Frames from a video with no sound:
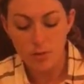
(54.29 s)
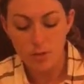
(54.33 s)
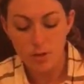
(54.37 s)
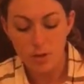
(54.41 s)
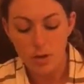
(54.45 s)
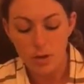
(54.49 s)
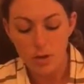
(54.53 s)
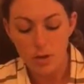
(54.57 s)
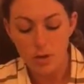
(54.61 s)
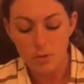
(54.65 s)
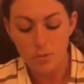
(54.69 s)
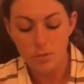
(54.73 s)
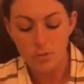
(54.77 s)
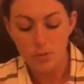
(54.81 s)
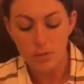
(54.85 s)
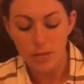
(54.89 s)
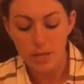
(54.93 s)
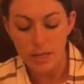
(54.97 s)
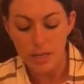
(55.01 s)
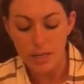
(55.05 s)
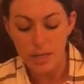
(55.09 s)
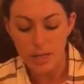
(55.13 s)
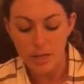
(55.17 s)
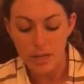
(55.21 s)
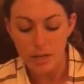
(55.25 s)
for our
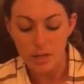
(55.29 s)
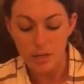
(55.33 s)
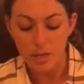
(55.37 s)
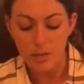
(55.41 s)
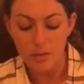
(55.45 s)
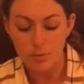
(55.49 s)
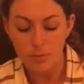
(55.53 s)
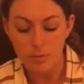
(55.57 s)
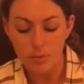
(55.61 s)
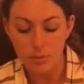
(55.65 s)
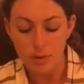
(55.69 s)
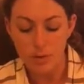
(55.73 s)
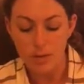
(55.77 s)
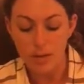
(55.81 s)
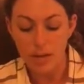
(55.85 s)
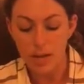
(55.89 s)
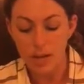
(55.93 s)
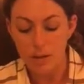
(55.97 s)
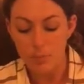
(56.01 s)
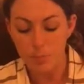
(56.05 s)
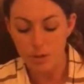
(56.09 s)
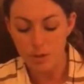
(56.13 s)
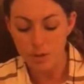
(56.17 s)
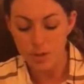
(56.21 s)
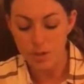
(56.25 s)
plan for
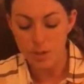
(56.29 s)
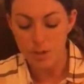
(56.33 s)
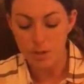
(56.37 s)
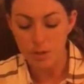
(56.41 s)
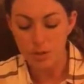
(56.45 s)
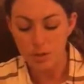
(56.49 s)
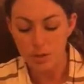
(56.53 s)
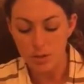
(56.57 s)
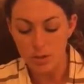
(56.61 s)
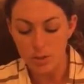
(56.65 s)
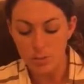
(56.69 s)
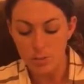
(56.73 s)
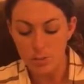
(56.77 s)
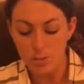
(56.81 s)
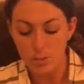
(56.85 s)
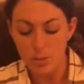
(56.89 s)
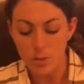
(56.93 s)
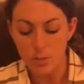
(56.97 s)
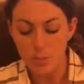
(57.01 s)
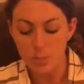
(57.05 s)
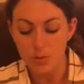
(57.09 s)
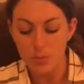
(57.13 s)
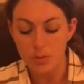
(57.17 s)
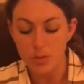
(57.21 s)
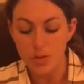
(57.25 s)
that particular
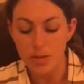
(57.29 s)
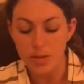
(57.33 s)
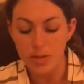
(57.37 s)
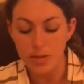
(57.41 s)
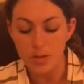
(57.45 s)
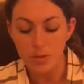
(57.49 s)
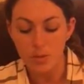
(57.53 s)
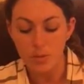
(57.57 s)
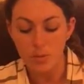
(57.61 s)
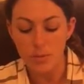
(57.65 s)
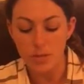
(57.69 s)
complaint,